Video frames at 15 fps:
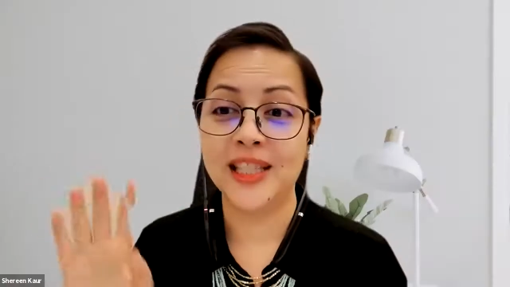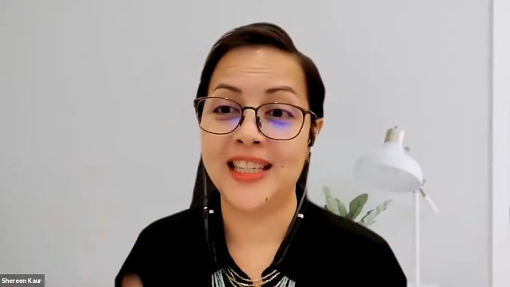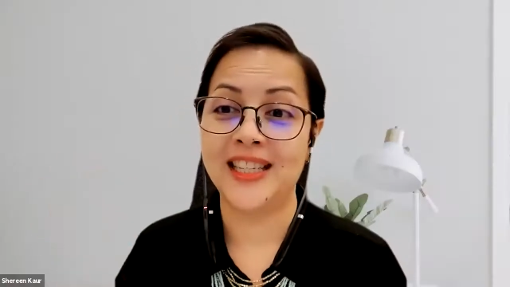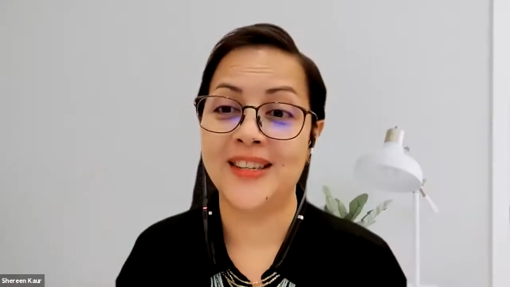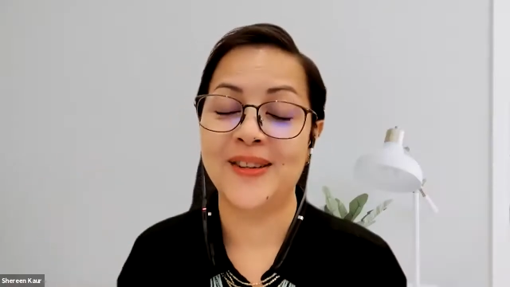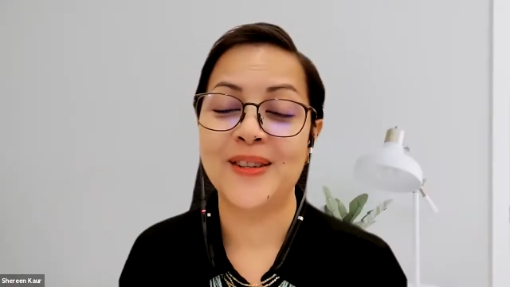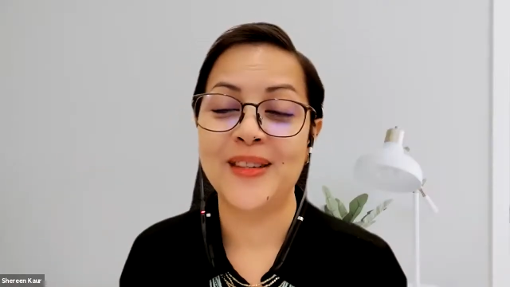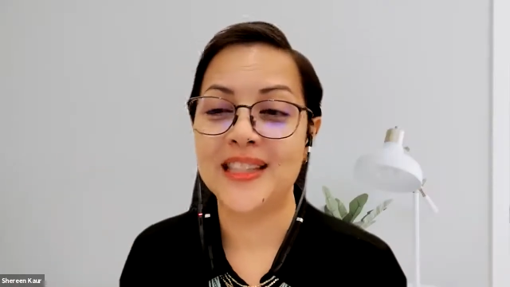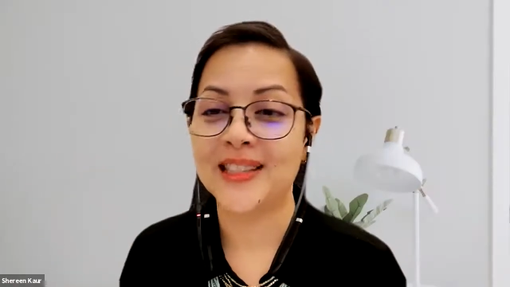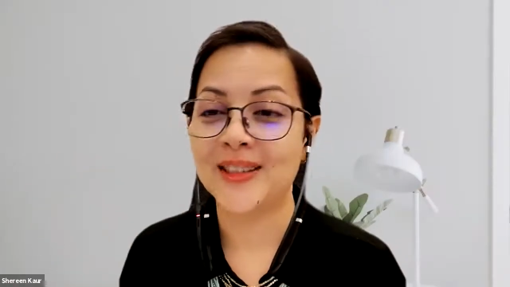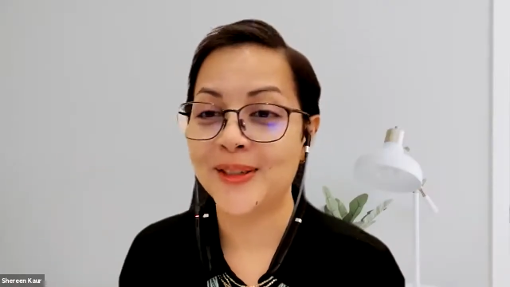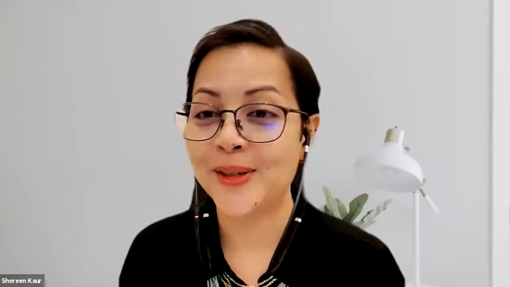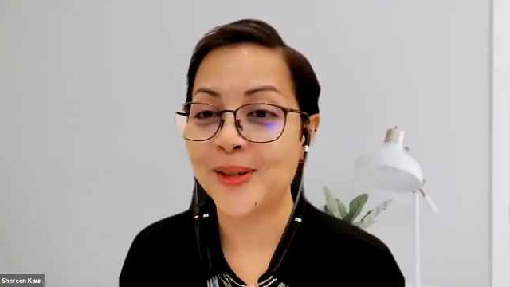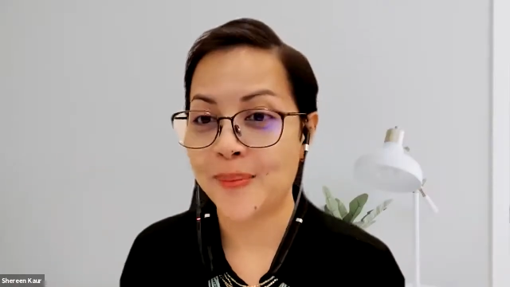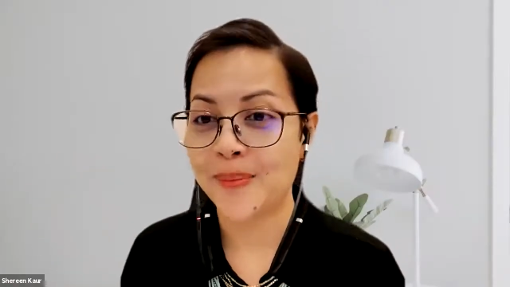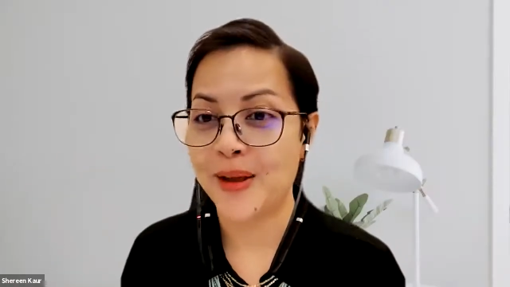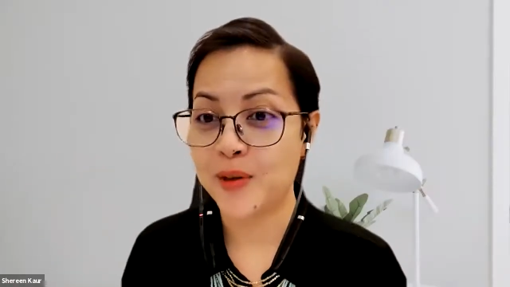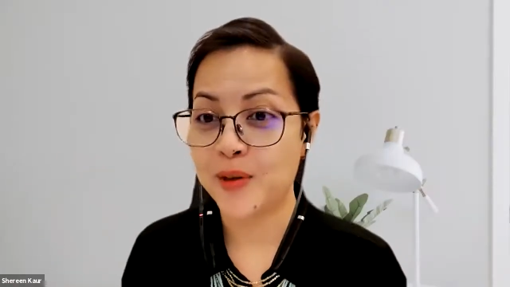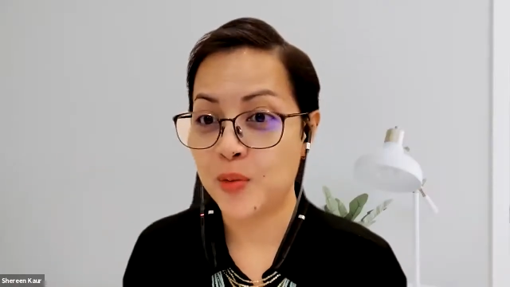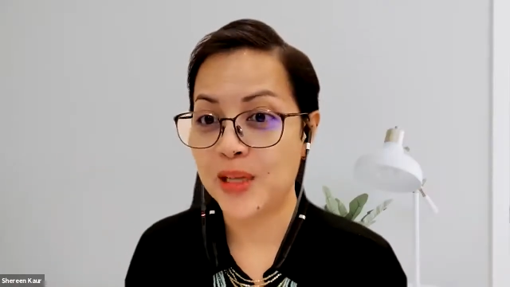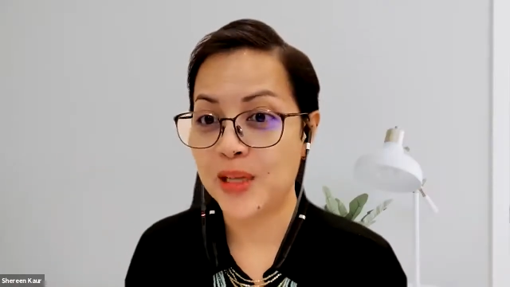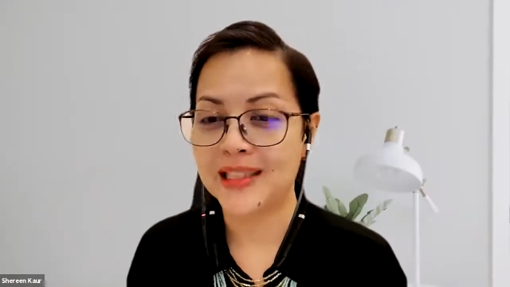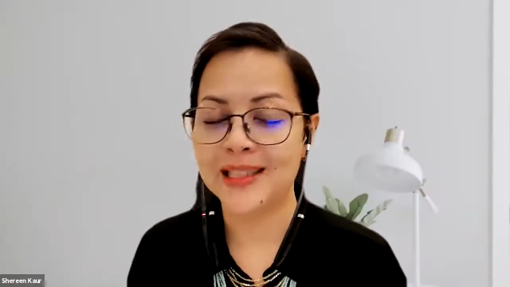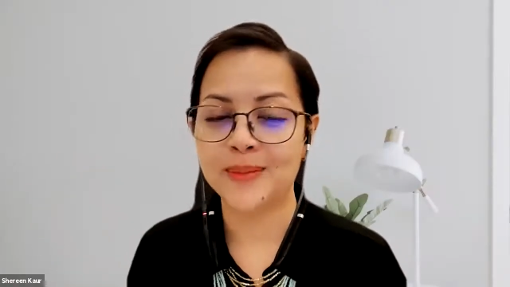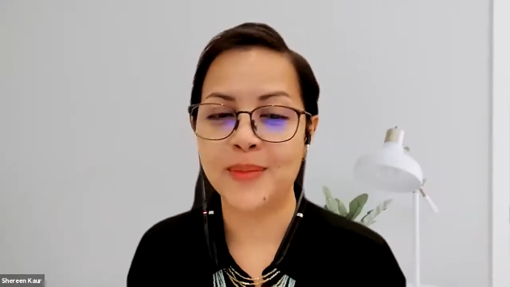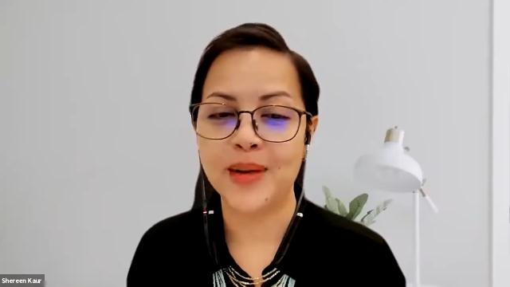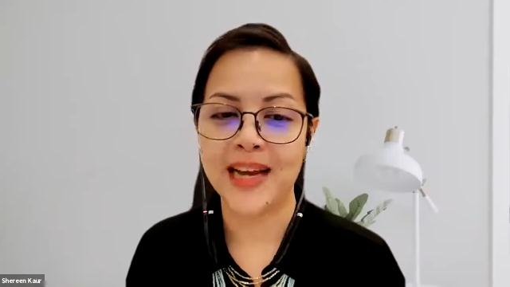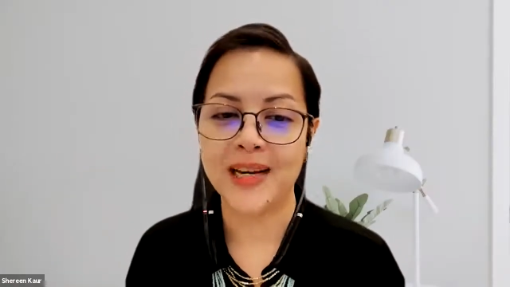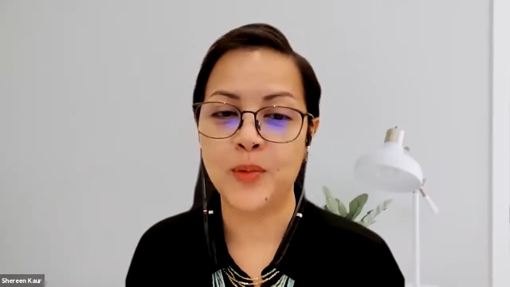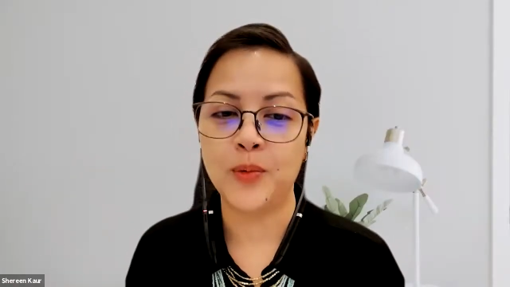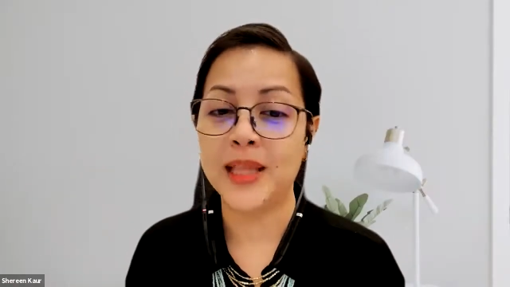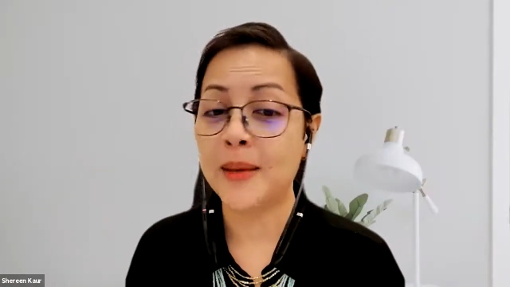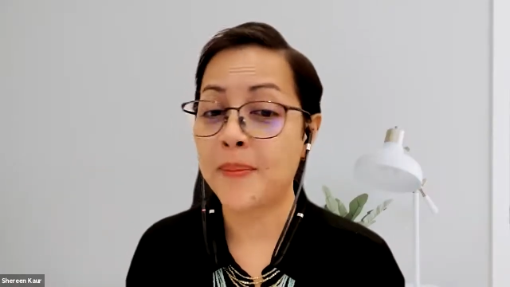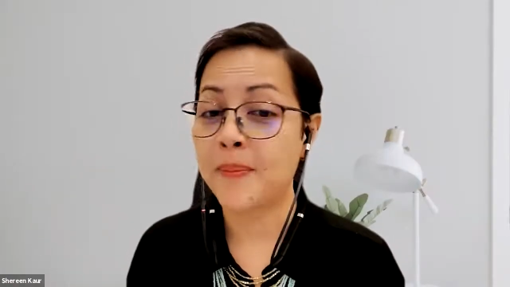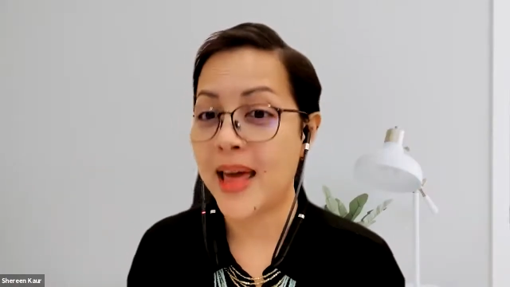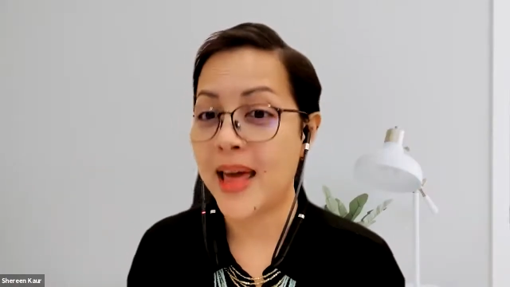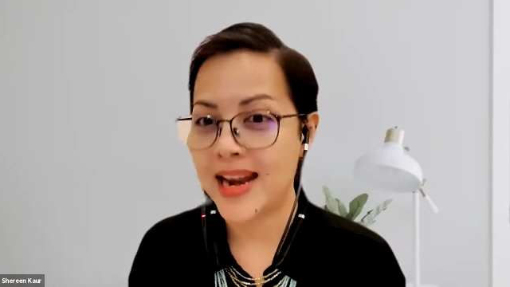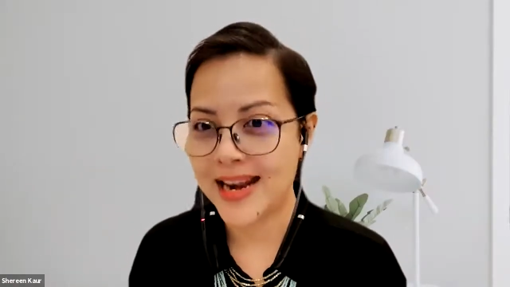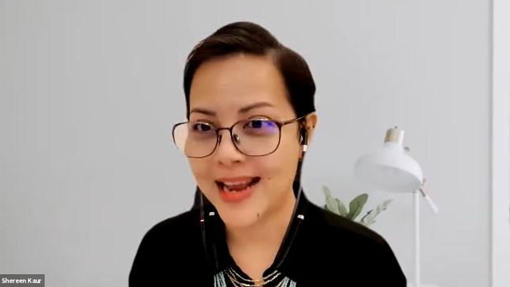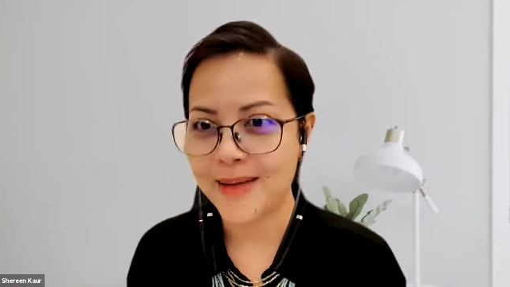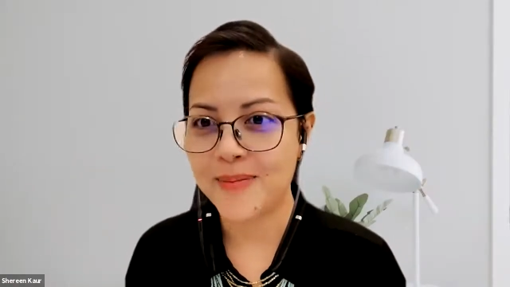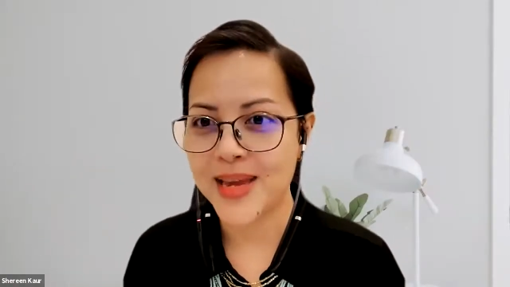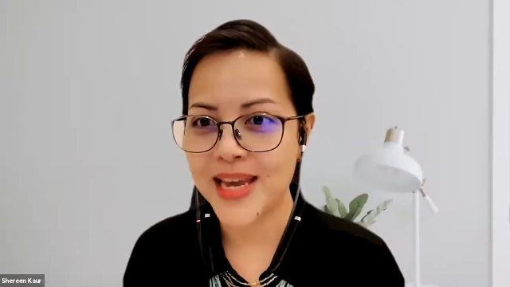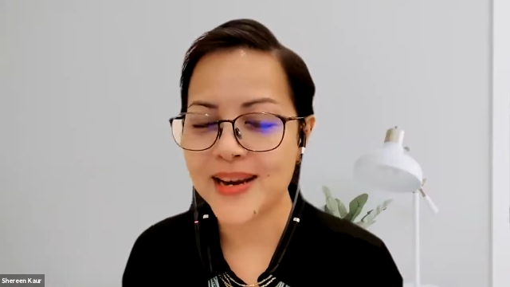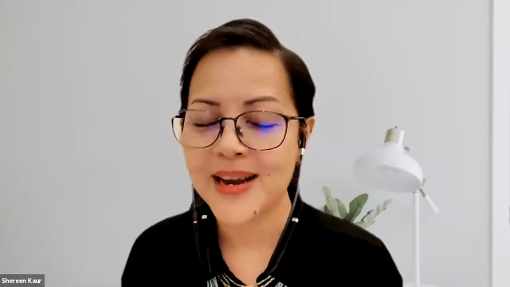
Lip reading: it's on top everyone's mind with the pandemic.